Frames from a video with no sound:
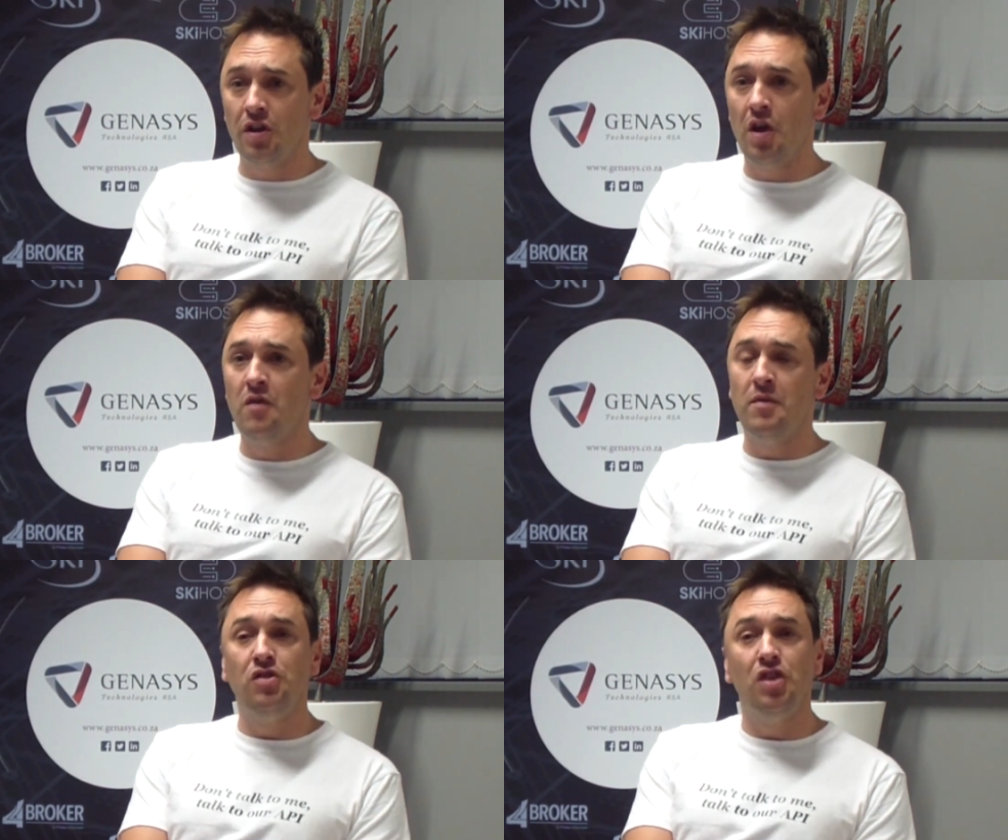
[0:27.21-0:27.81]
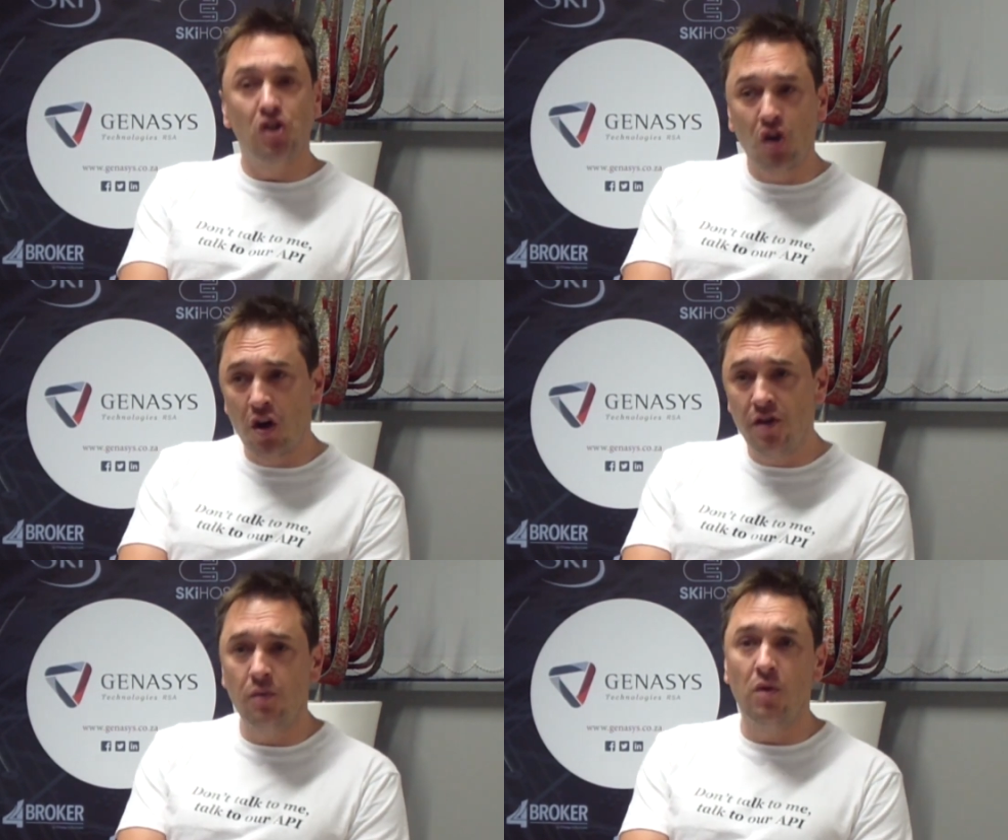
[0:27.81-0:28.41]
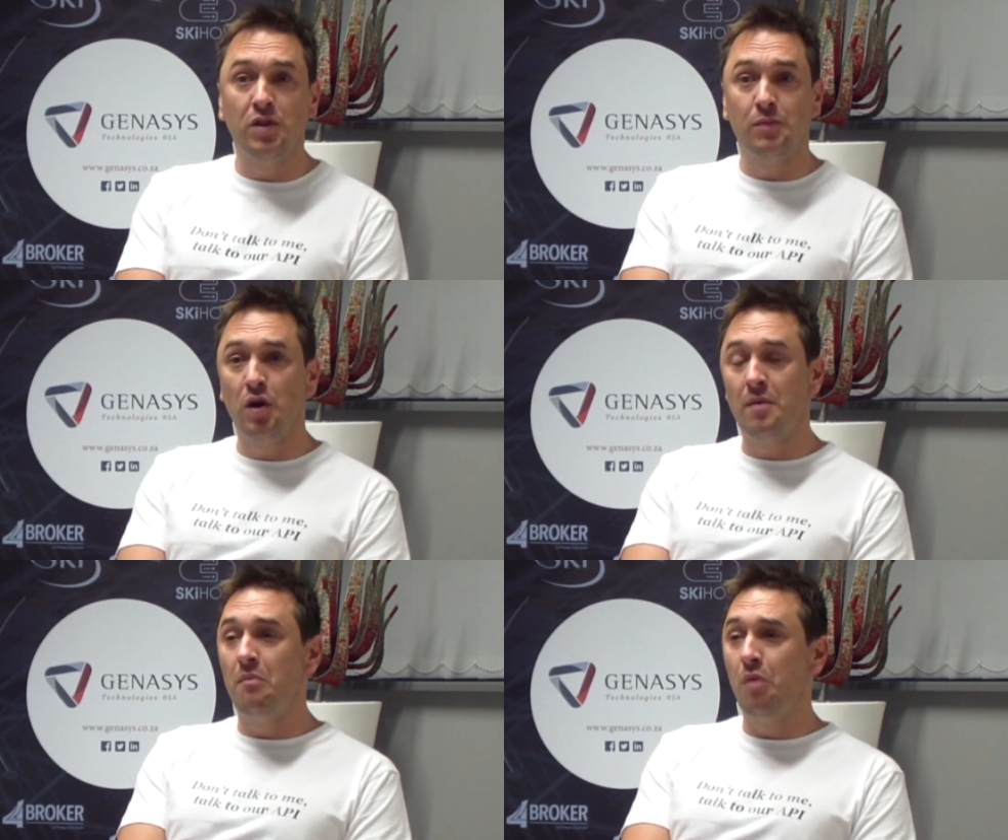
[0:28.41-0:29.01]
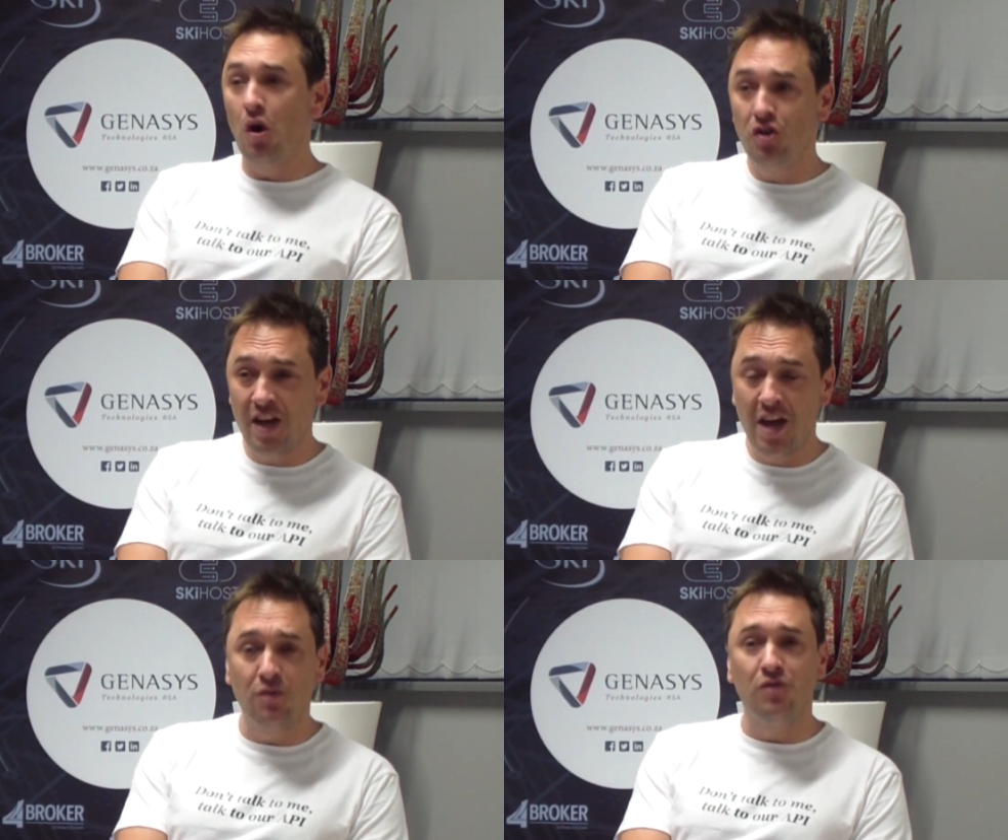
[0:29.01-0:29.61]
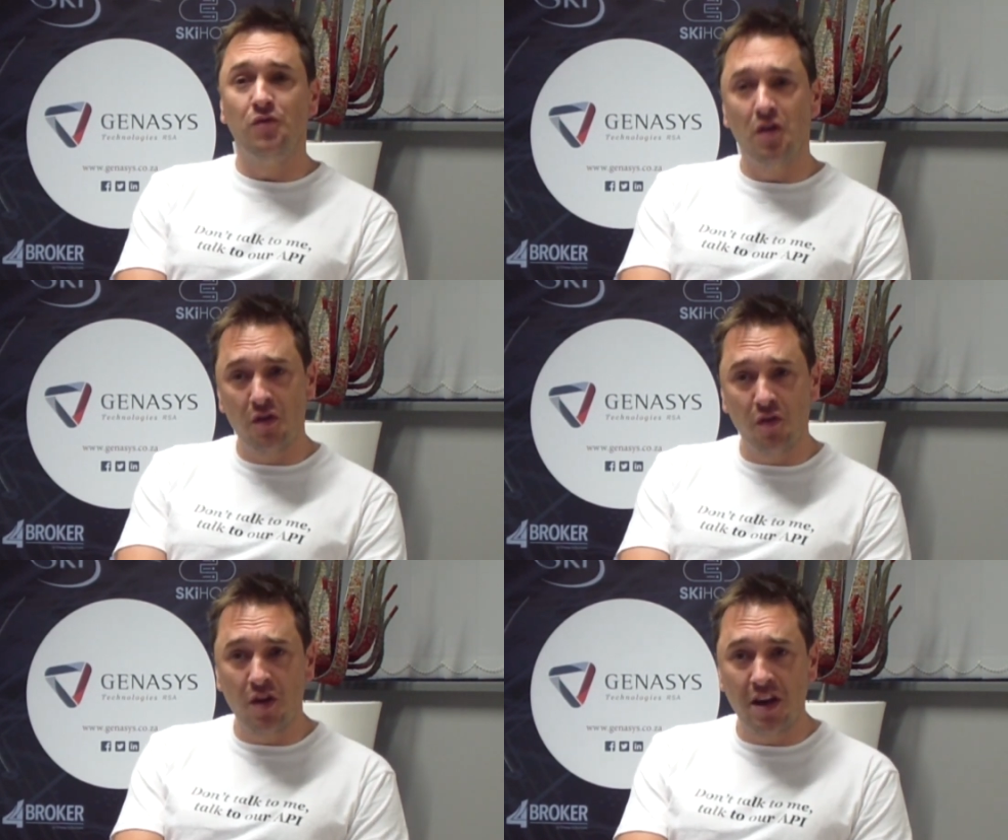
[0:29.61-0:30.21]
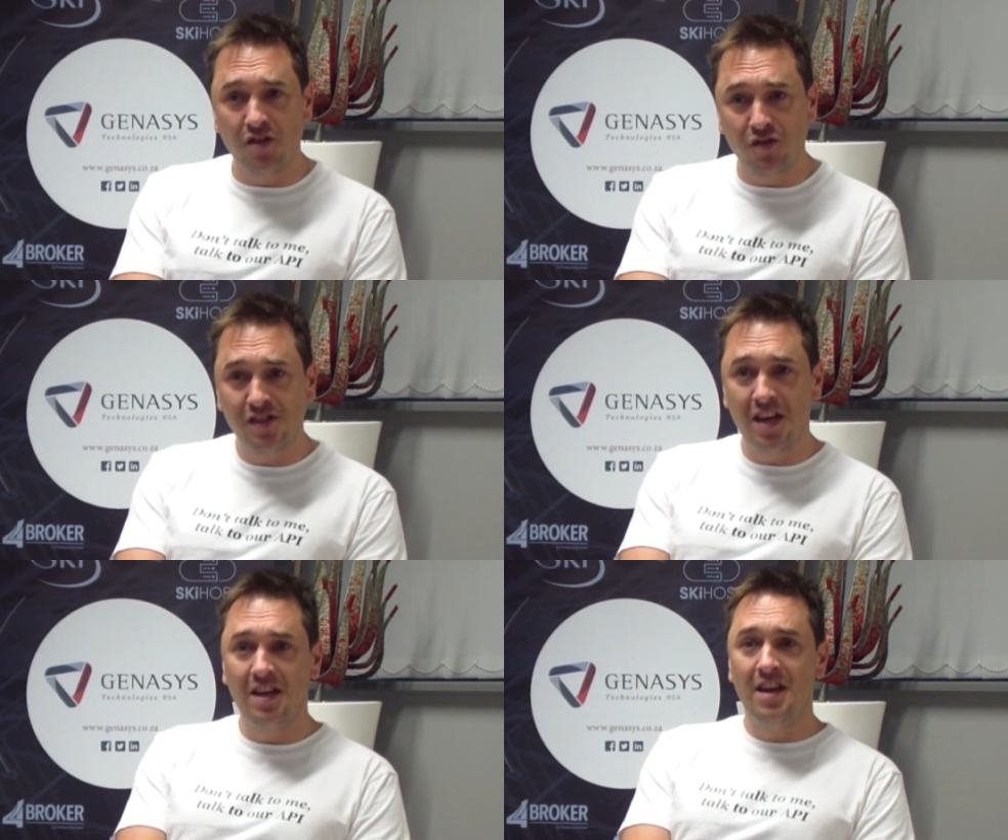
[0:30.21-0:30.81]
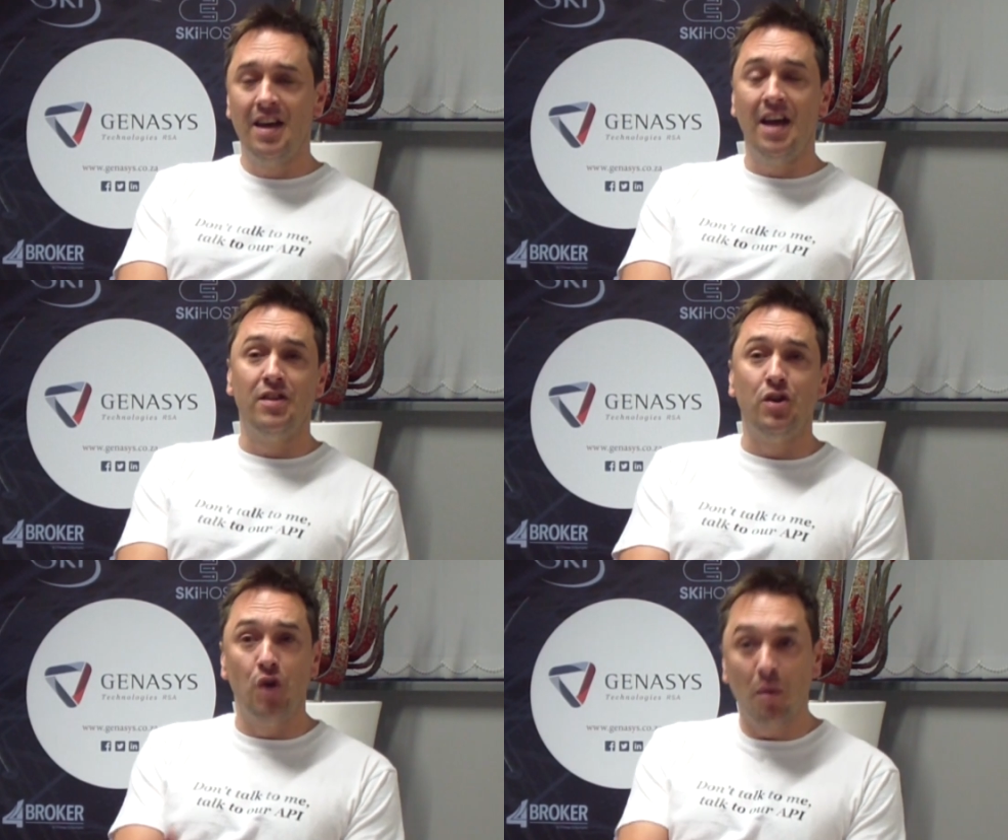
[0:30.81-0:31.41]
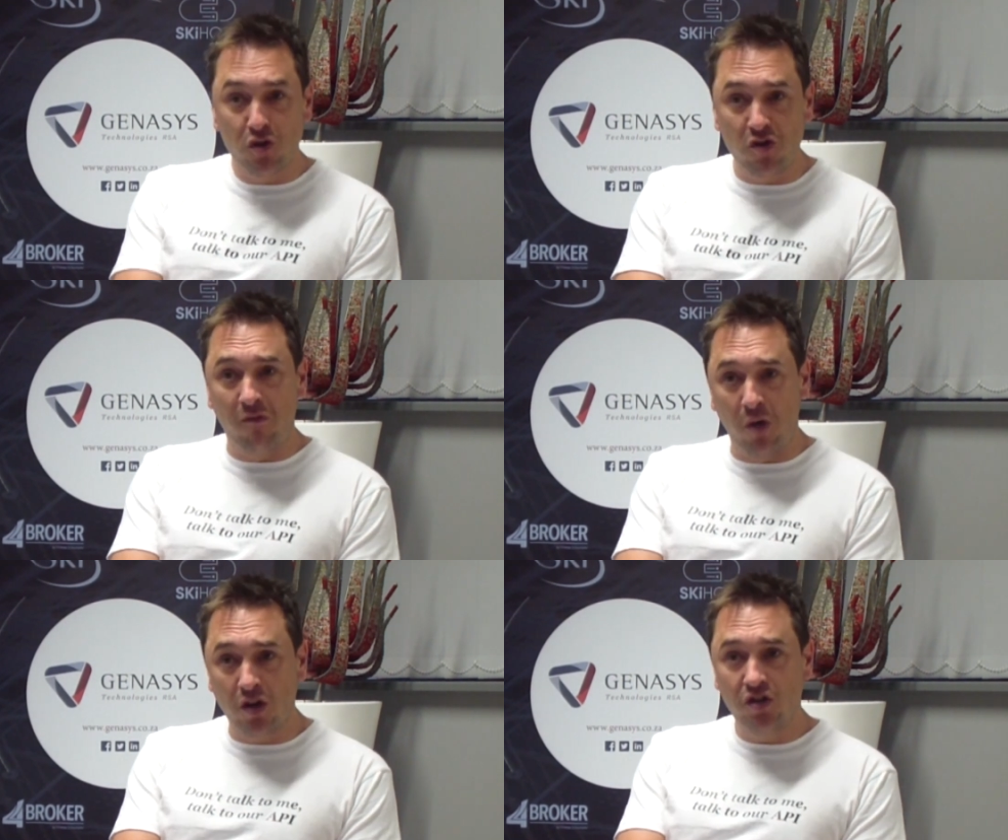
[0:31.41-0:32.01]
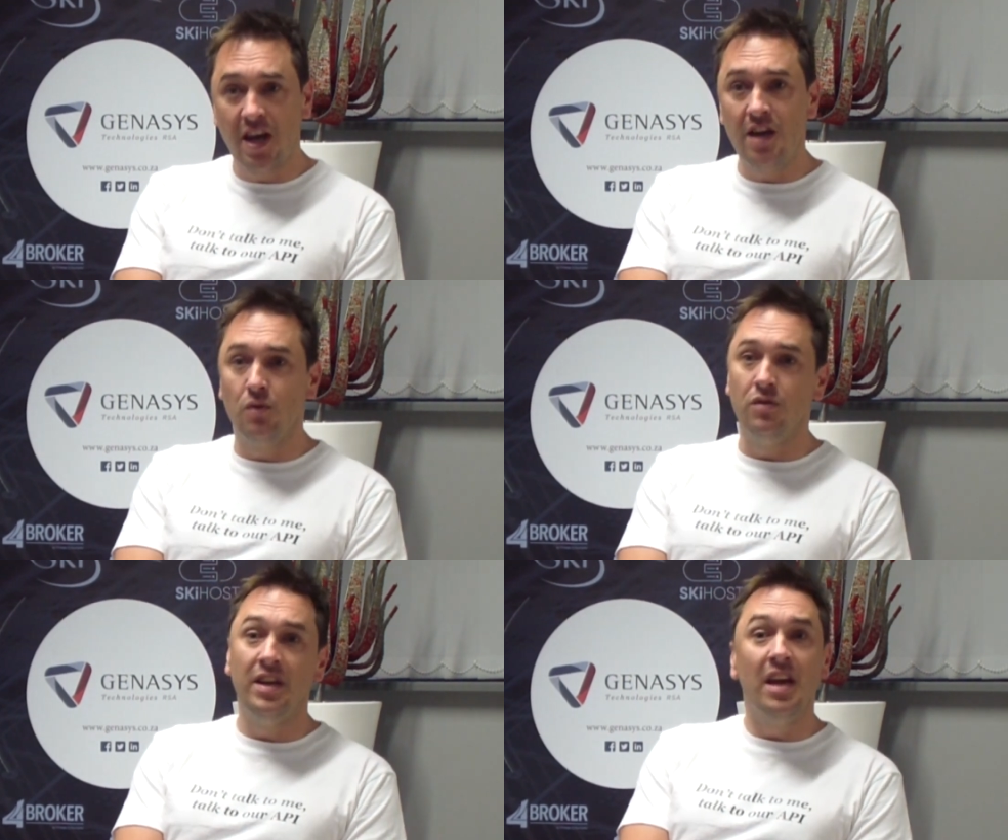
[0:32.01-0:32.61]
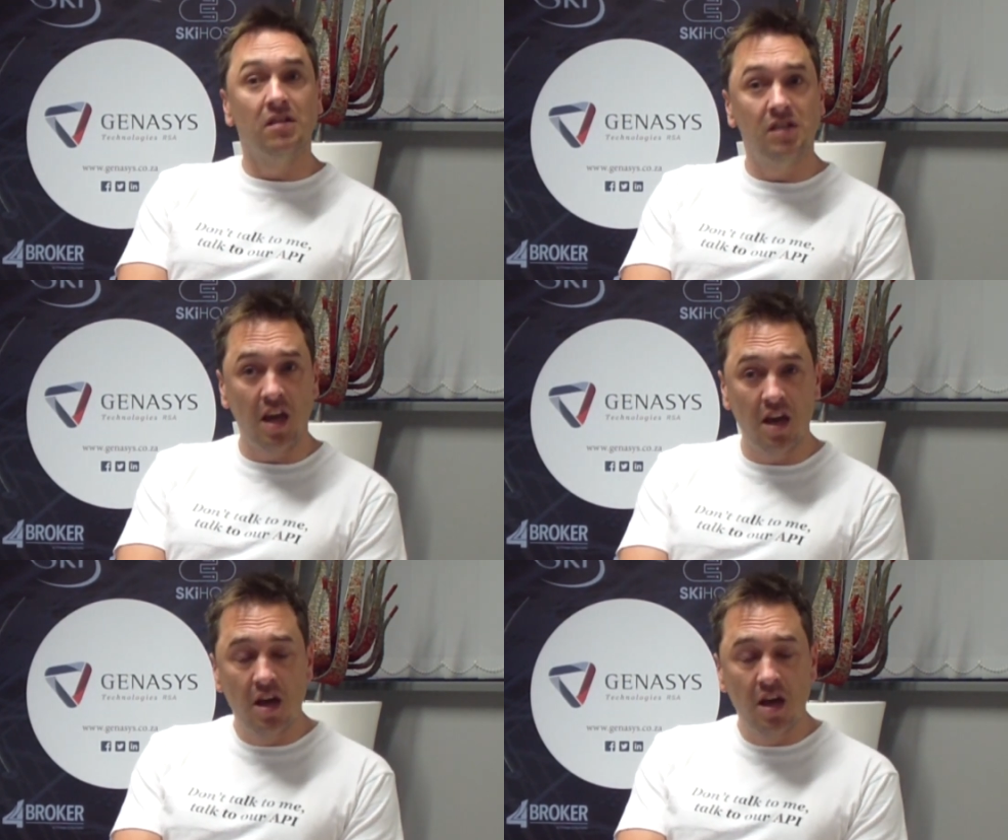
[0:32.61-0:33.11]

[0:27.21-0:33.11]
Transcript: We've been to DigiCon, where we spoke about blockchain, which is very, very interesting, and the adoption of blockchain or DLT